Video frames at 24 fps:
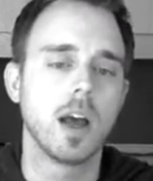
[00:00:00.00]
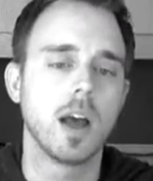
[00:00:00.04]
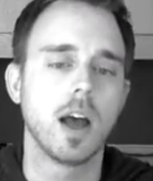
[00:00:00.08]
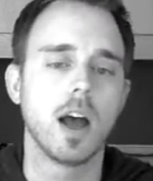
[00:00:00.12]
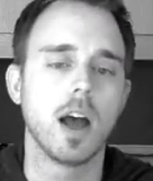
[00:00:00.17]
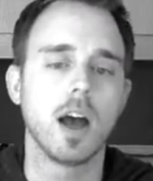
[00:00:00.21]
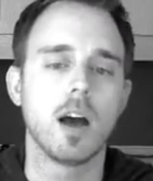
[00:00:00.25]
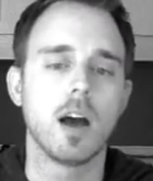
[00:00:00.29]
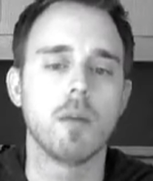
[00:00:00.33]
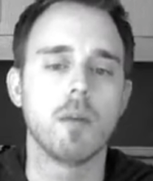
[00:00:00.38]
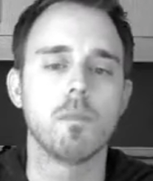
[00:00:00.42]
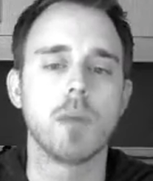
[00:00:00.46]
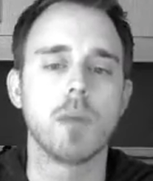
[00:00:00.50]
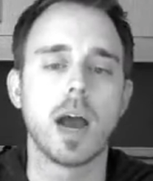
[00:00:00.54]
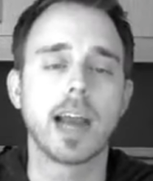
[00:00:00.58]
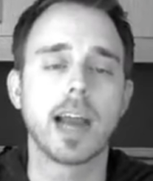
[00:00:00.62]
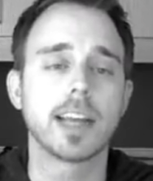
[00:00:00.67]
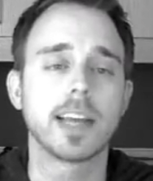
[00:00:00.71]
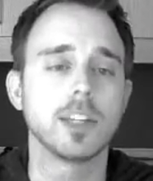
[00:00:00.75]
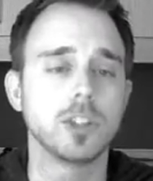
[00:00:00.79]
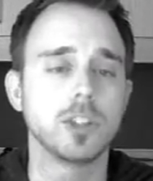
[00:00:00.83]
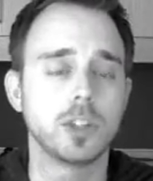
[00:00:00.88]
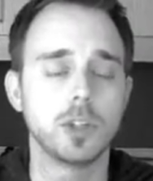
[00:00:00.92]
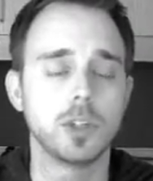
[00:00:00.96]
I
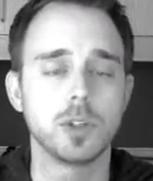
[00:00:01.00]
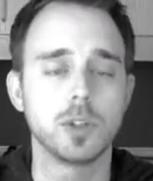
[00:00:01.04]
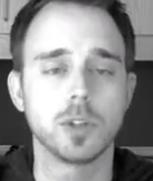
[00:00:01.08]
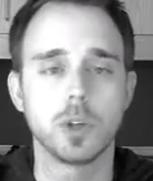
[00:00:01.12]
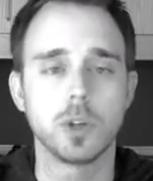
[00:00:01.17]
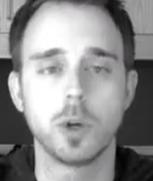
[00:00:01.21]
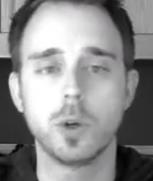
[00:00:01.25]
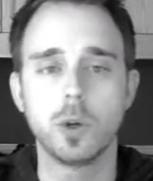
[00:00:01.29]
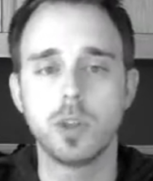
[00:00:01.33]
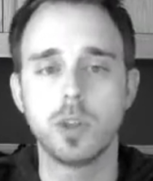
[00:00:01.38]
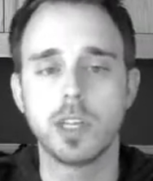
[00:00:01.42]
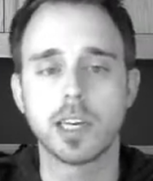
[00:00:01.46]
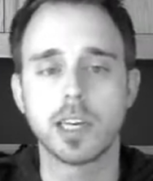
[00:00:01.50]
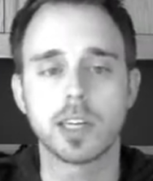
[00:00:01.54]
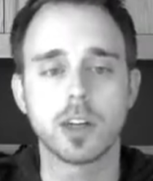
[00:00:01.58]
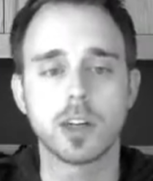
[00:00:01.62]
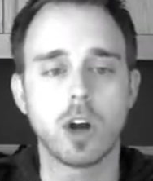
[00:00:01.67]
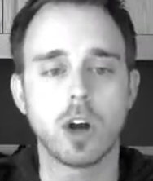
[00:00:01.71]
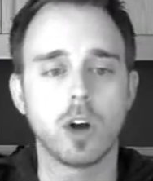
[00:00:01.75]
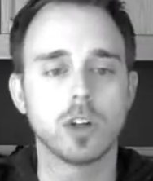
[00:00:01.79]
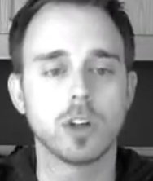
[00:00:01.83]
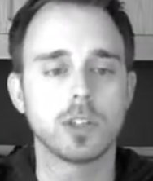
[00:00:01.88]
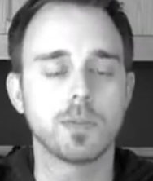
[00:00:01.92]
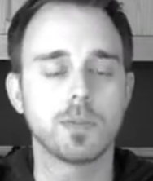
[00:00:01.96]
can choose who the
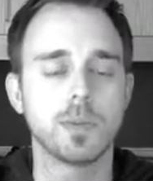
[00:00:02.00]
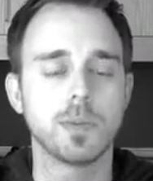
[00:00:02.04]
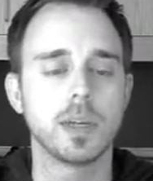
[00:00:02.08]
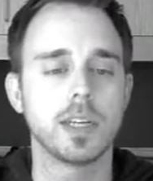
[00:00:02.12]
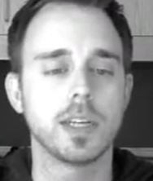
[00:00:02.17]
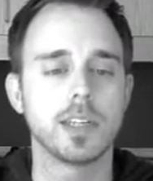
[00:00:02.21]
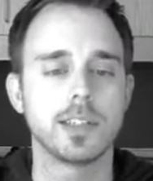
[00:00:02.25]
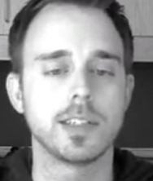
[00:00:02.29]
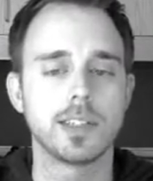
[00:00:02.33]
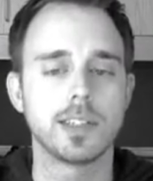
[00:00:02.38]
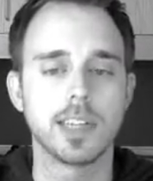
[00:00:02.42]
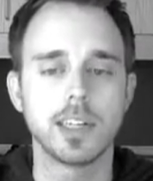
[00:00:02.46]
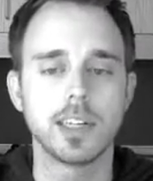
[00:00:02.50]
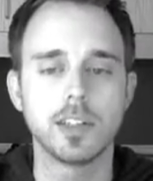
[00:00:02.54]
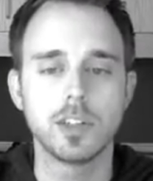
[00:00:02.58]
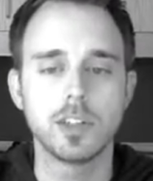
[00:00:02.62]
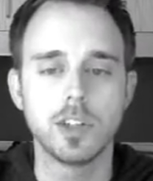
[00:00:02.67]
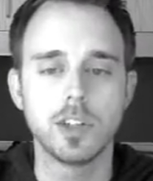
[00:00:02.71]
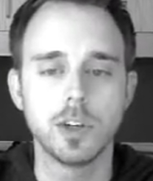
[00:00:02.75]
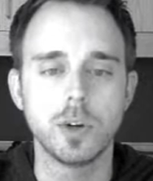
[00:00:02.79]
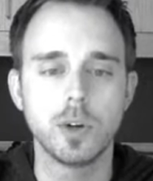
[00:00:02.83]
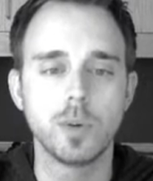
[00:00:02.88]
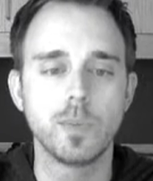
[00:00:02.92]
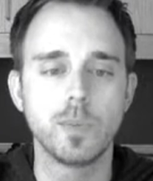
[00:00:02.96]
acknowledgement is sent
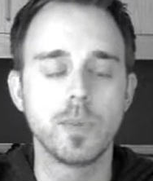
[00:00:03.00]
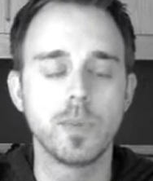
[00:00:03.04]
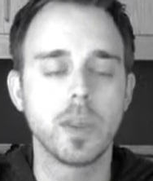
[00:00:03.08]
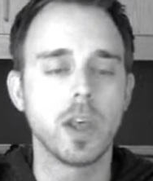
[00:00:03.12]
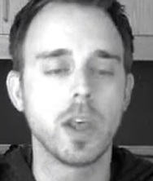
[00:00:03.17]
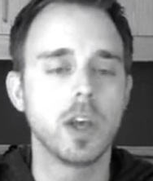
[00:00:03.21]
to.